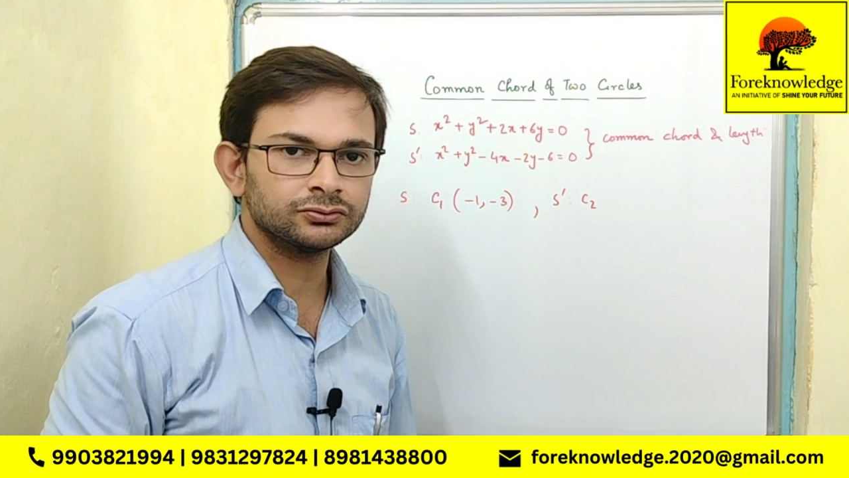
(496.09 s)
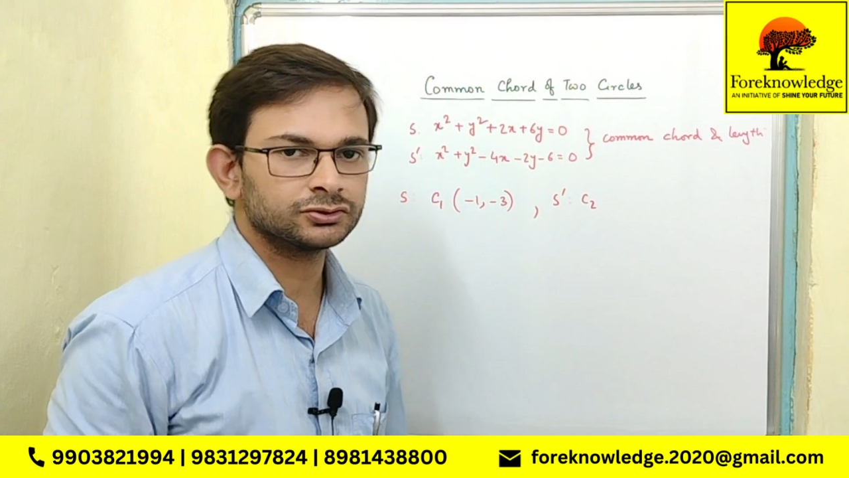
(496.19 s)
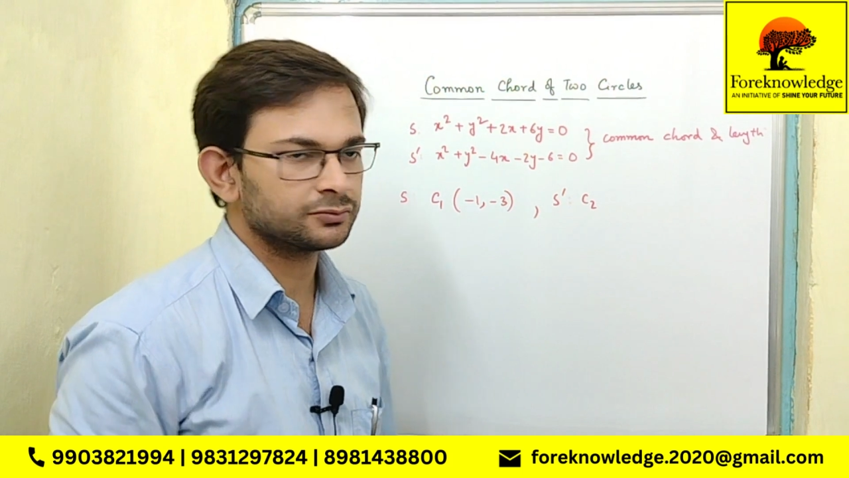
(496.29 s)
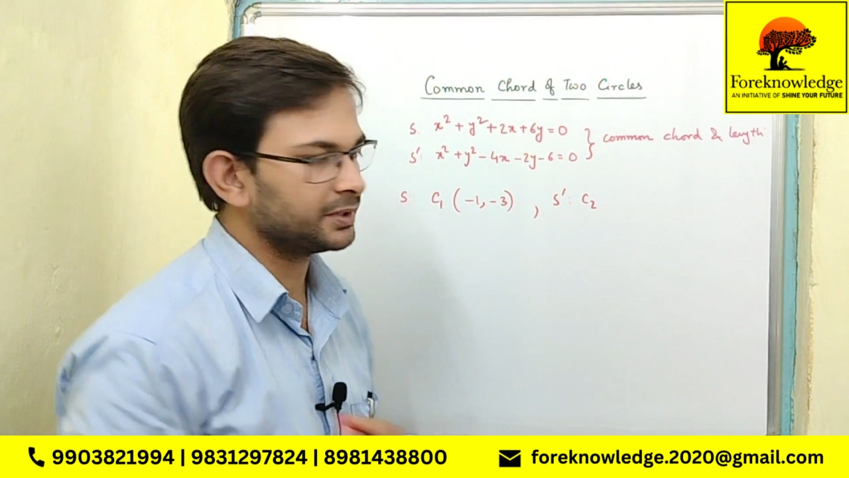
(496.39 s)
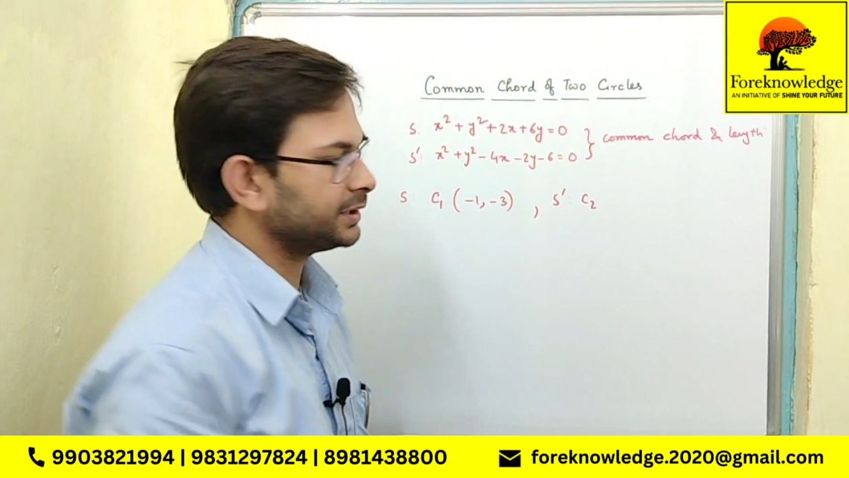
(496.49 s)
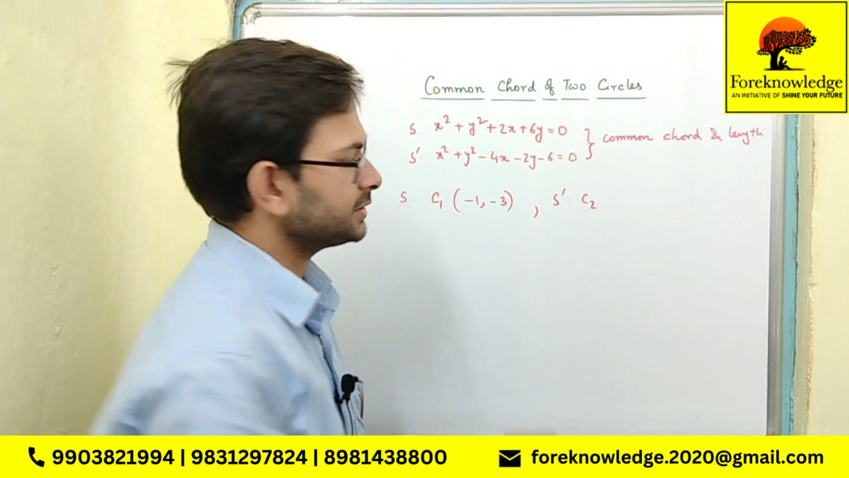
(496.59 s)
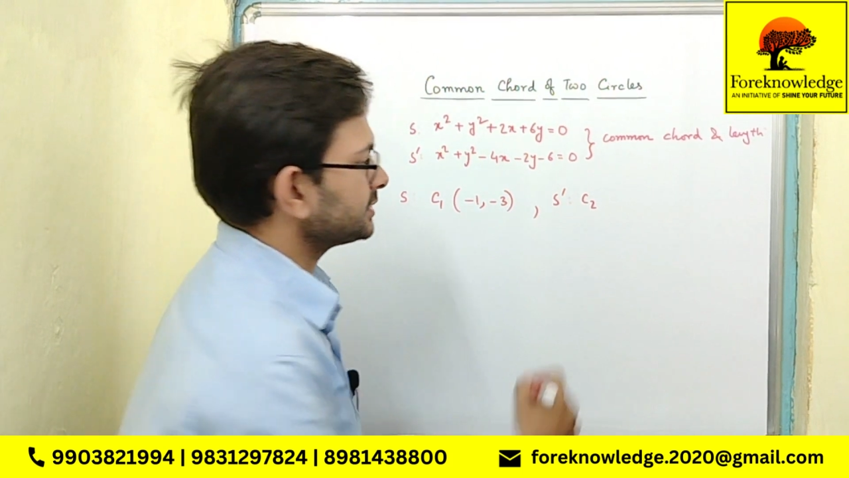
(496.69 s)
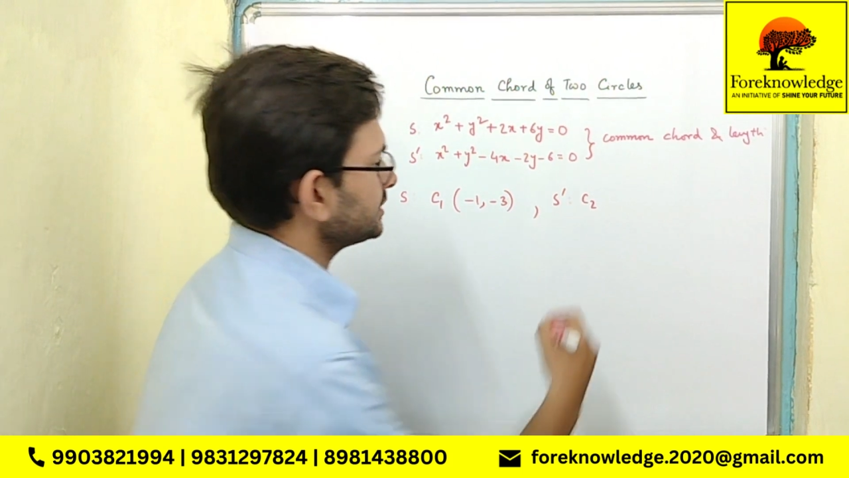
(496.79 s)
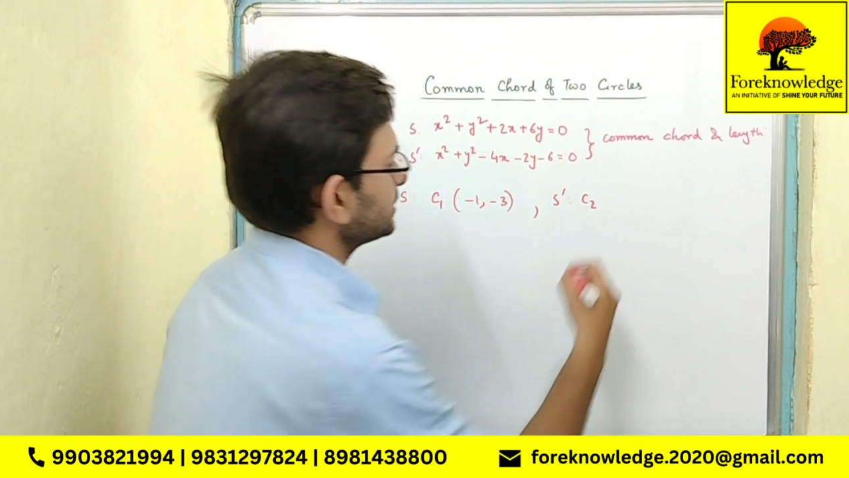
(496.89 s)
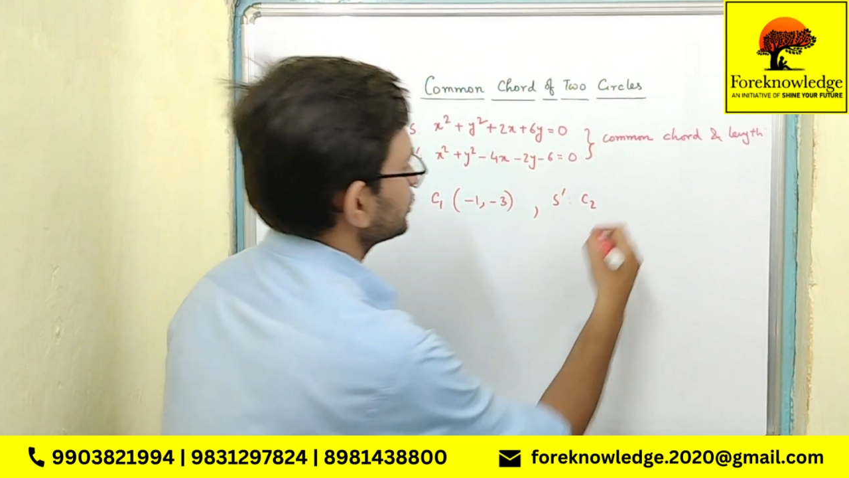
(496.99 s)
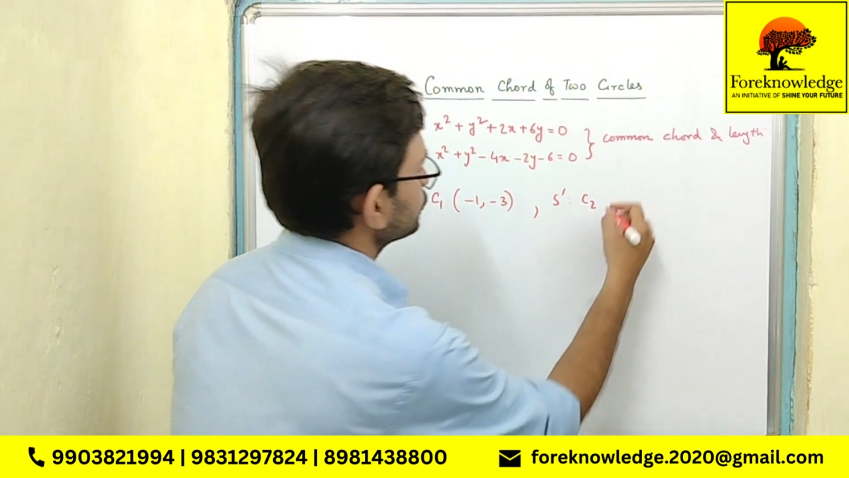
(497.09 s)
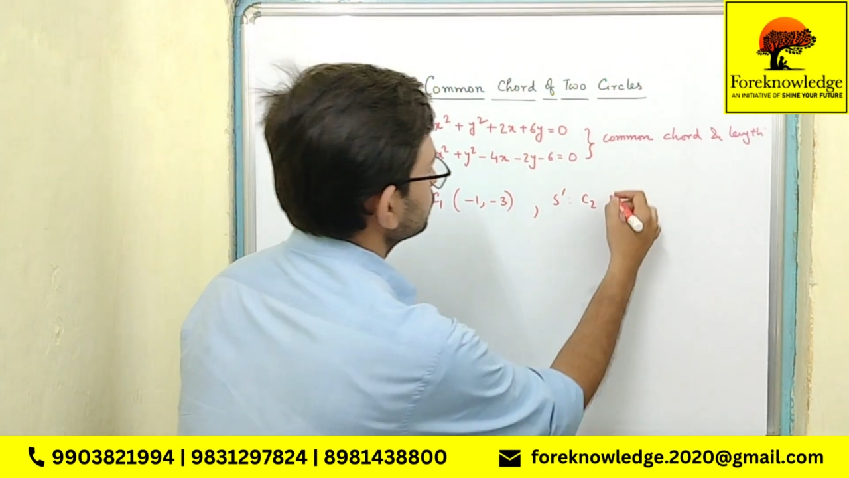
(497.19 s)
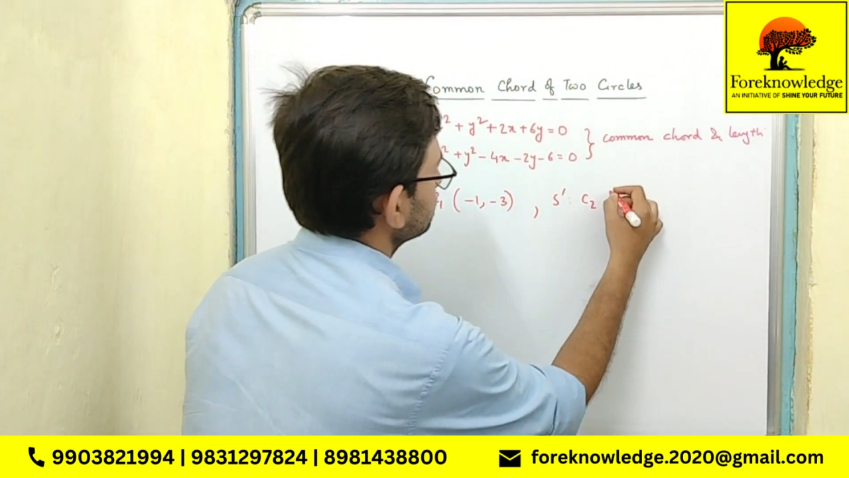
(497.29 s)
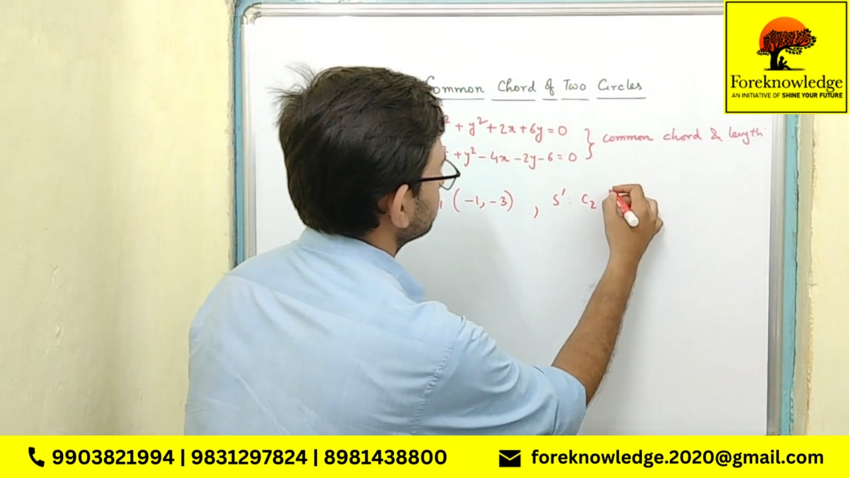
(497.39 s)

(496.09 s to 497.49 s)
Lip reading: so minus G is 2.